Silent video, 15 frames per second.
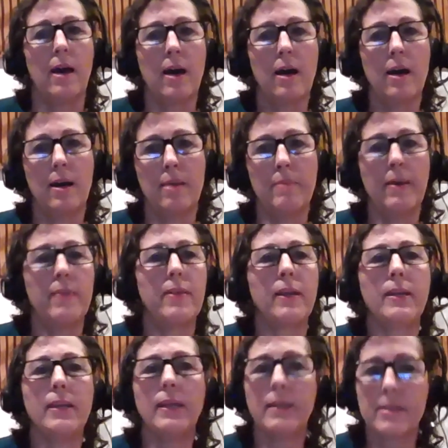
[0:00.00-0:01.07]
and they
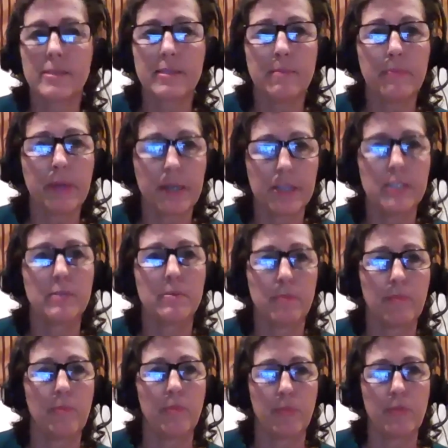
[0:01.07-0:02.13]
needed somebody's
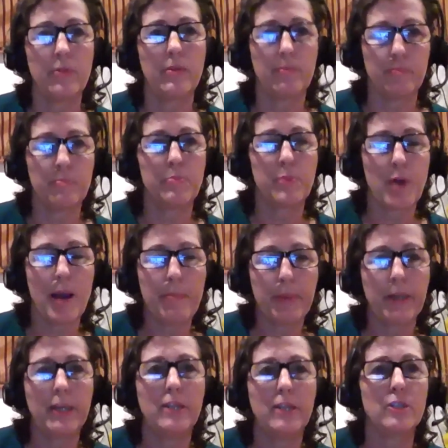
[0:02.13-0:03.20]

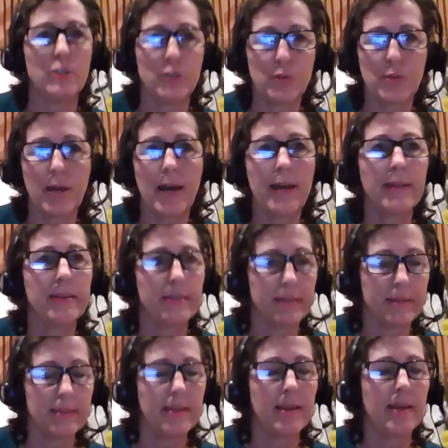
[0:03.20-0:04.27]
property to do that,
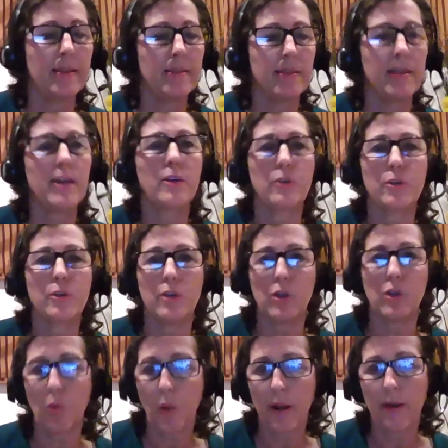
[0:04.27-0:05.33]
then they could
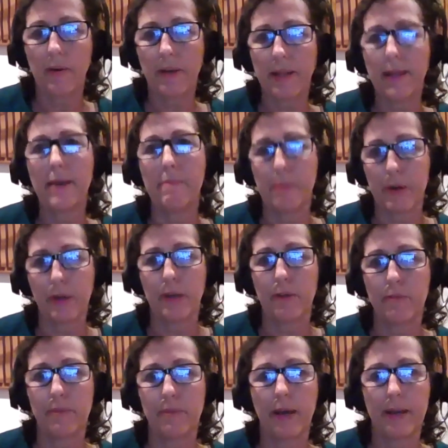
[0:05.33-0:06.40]
acquire it at
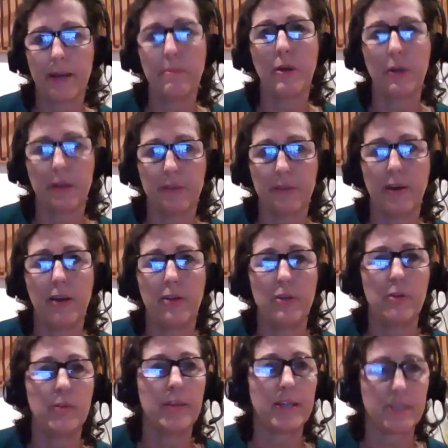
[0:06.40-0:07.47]
market
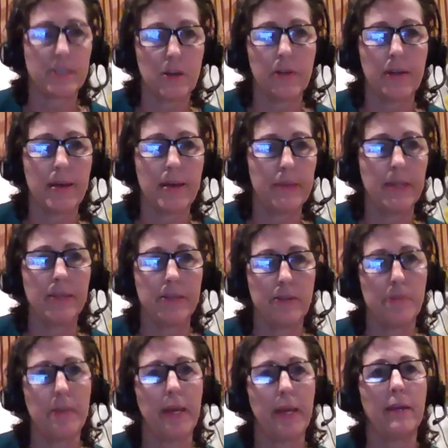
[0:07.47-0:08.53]
value, and that's called eminent
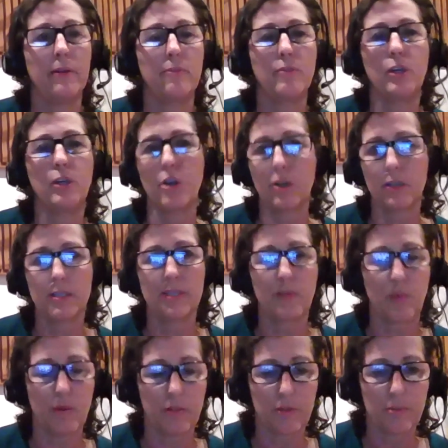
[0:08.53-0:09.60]
domain, regardless
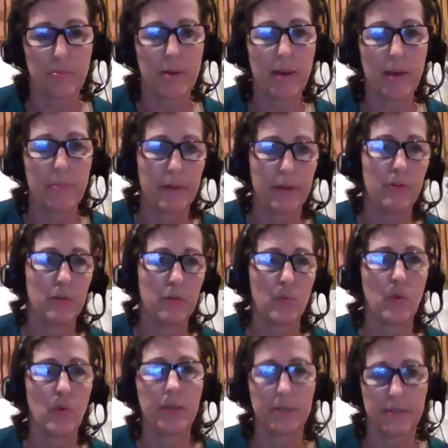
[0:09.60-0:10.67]
of whether the property owner
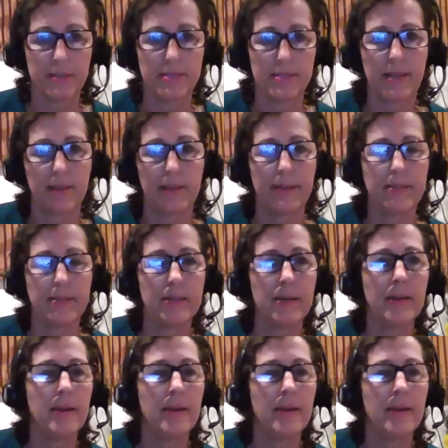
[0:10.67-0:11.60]
wanted to sell it.